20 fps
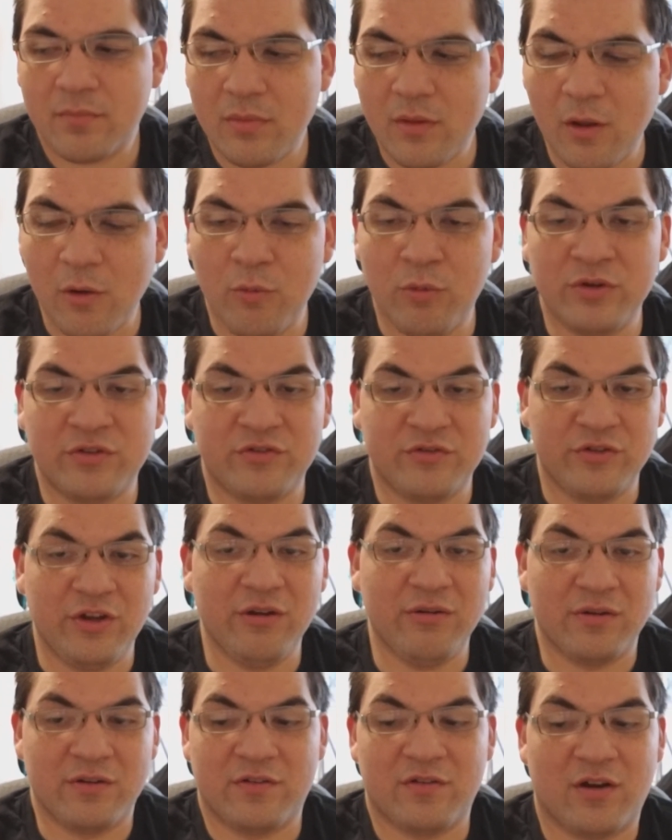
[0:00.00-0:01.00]
Which
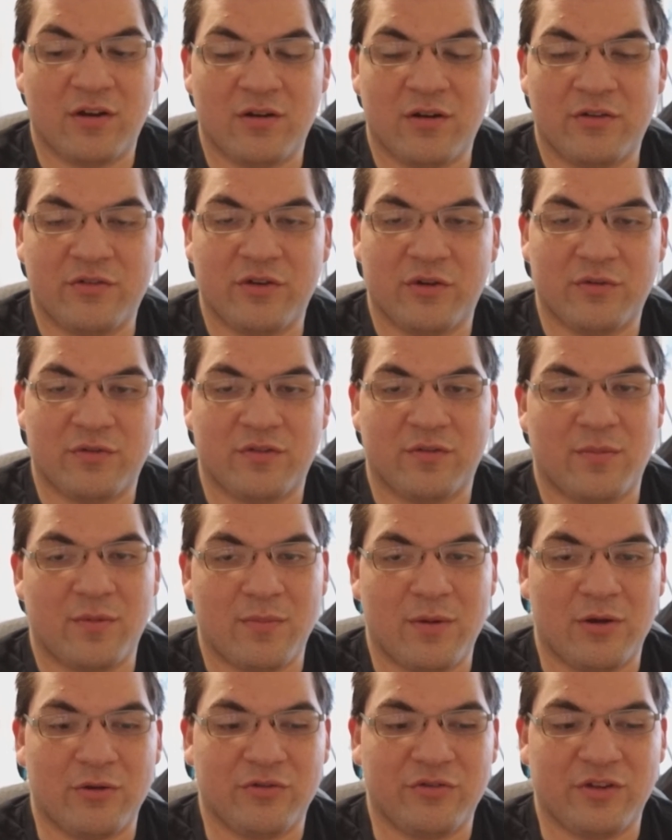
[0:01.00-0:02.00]
Jiren's starting to show some
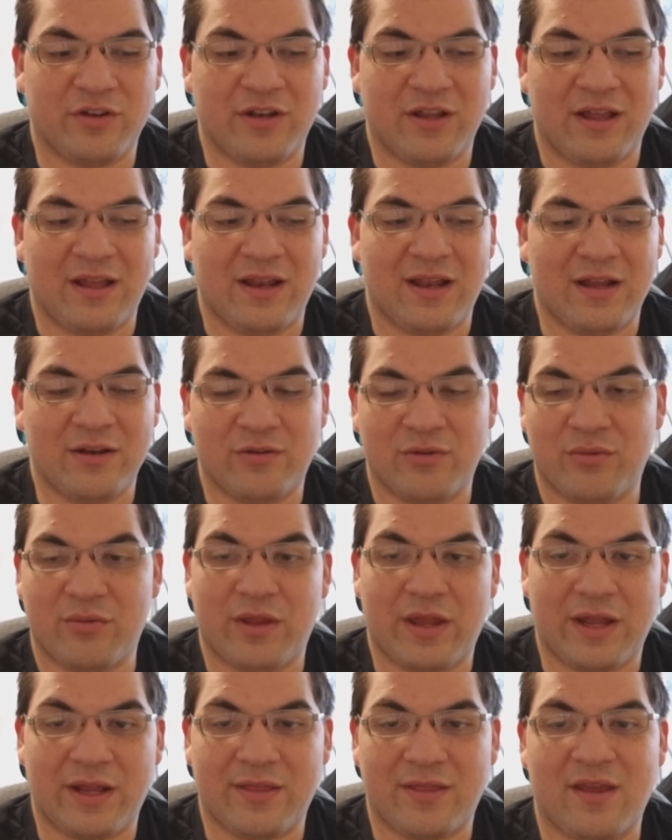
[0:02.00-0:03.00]
emotion, and I do
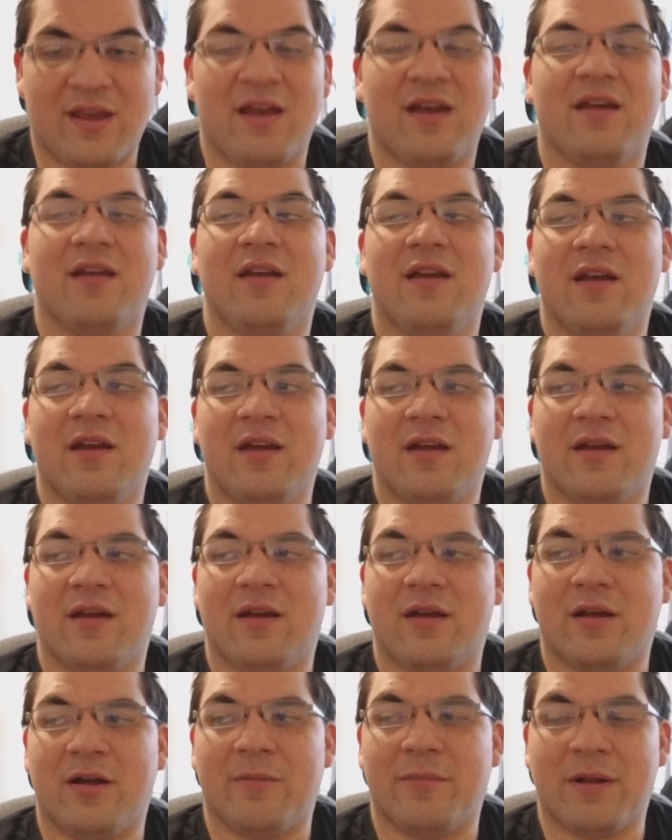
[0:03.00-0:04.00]
like that.
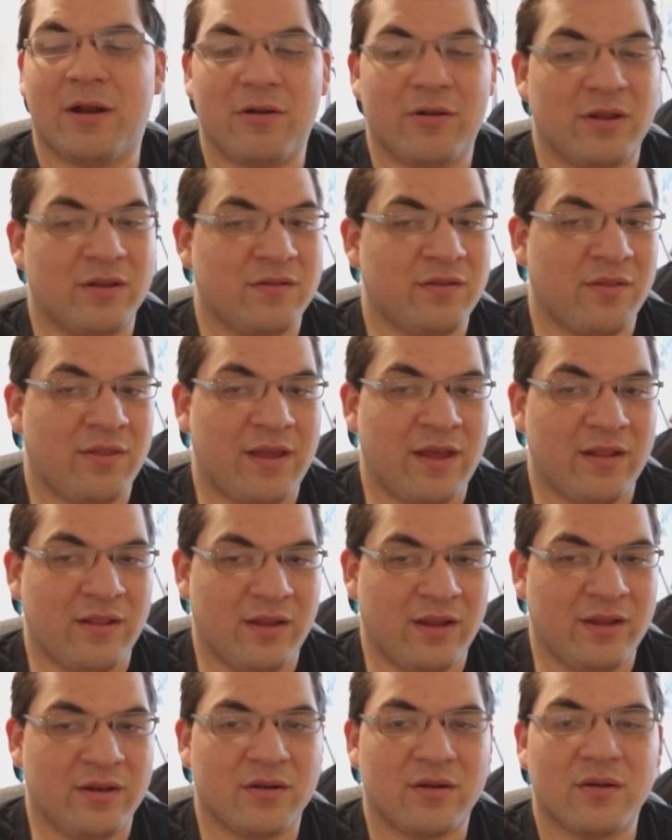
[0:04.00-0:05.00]
But I'll get to that
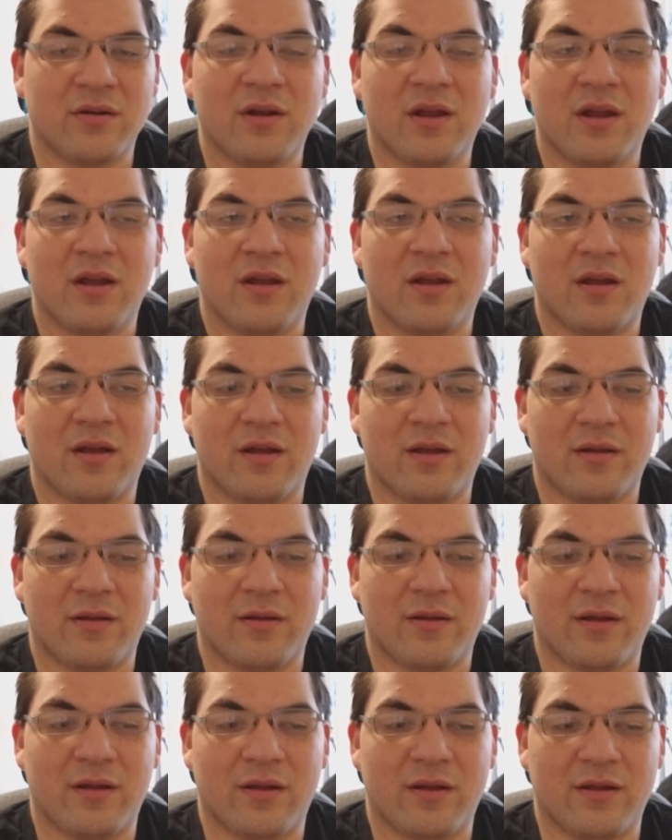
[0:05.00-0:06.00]
later.
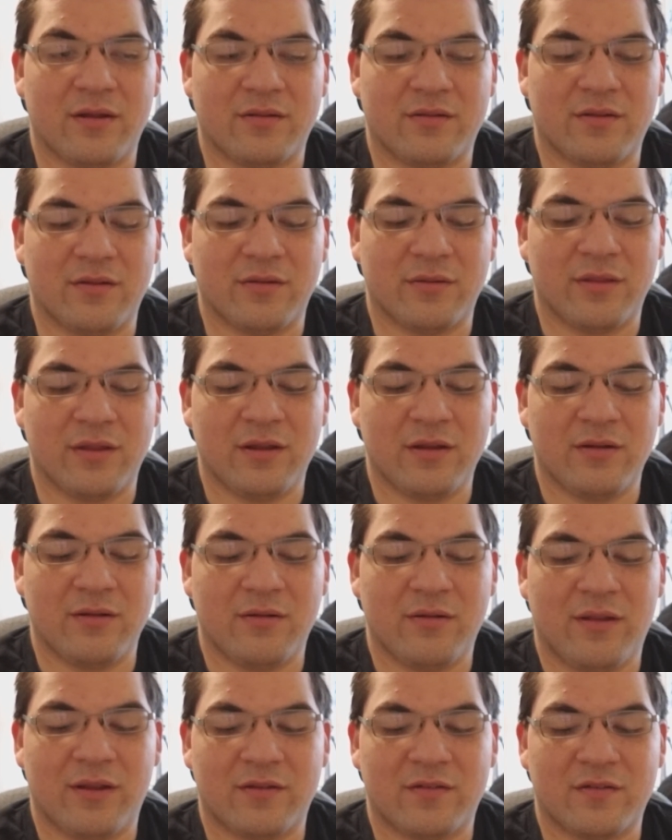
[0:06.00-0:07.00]
Until
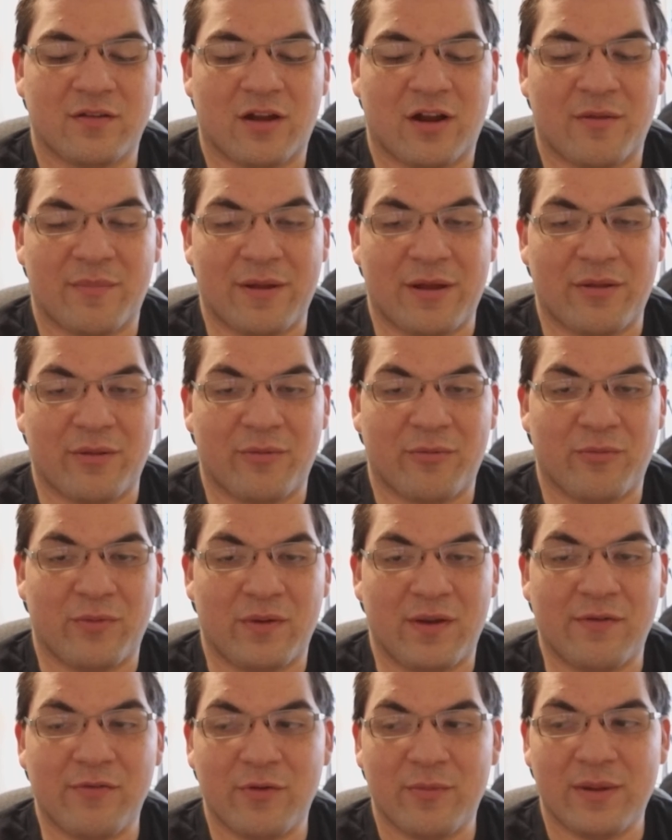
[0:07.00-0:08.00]
then, let's talk about
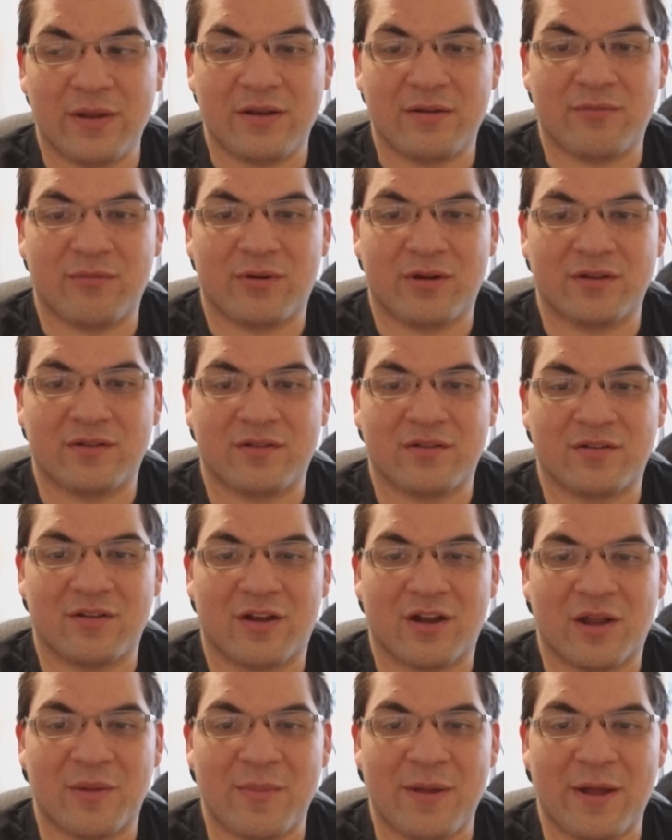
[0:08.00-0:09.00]
what everybody wants to
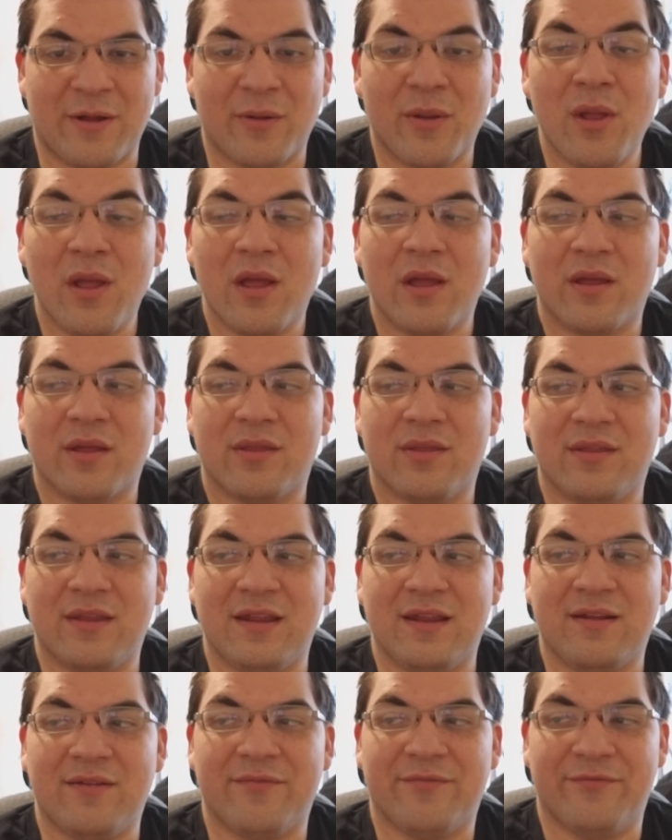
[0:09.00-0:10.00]
talk about,
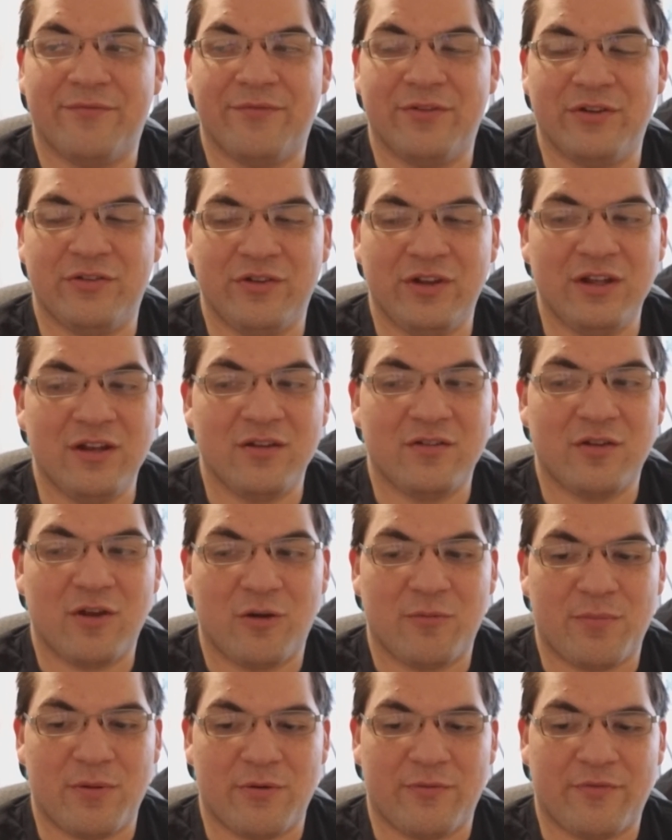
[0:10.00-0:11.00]
the Vegeta
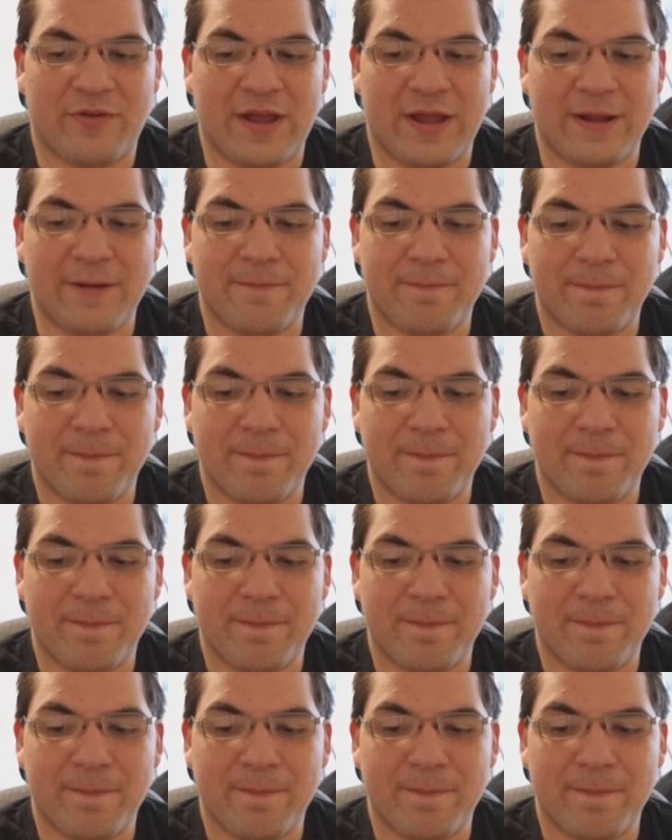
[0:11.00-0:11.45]
Topo fight.